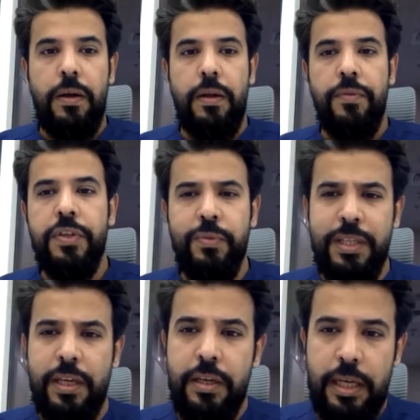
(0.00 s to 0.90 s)
This is
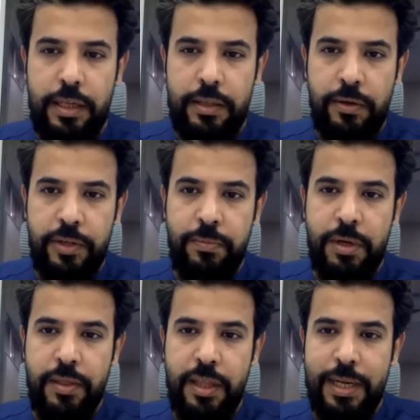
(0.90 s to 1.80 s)
what I told you
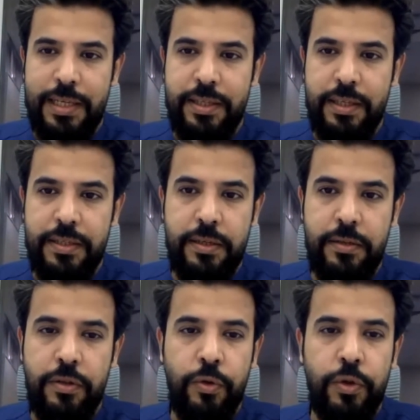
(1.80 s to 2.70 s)
about the plastic
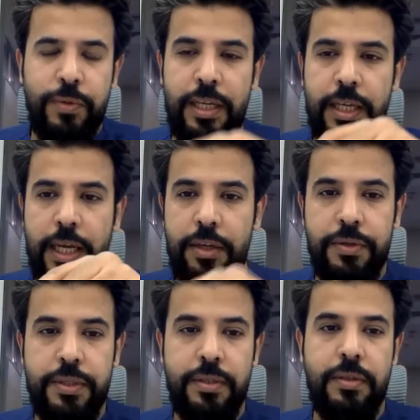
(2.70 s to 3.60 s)
stent. Usually I
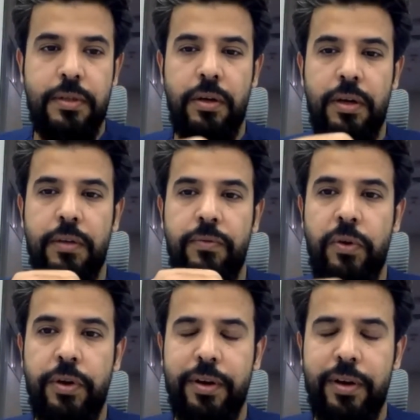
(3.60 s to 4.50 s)
use it only
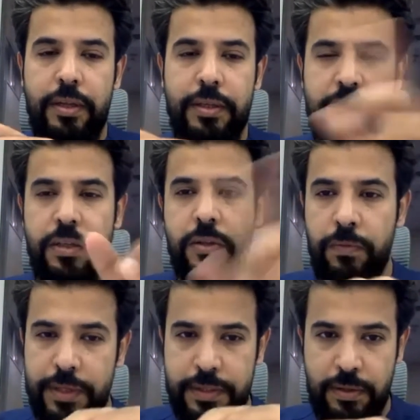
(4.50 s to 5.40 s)
for stent
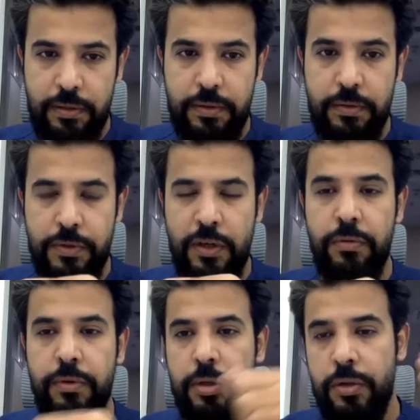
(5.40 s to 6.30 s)
over stent. So
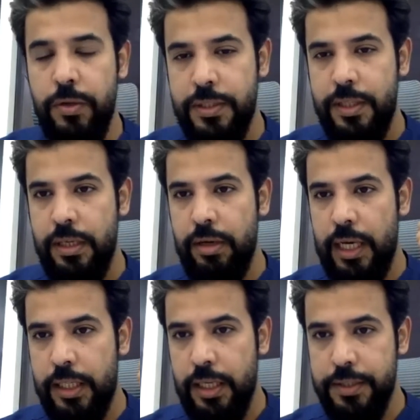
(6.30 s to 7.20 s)
when we use
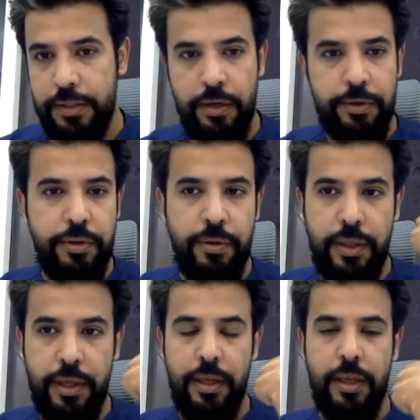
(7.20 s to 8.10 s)
as I told you,
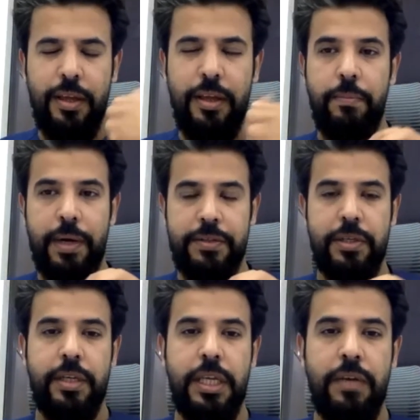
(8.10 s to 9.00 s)
the
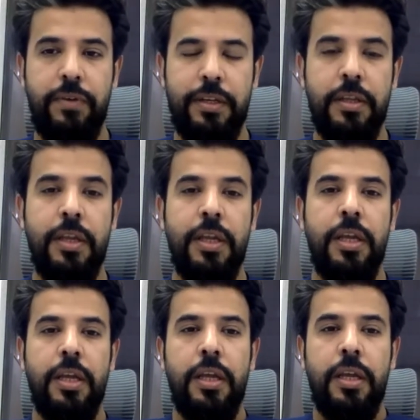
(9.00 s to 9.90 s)
partially covered,
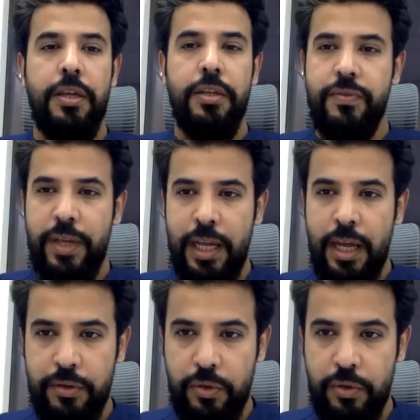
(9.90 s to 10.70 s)
it's very hard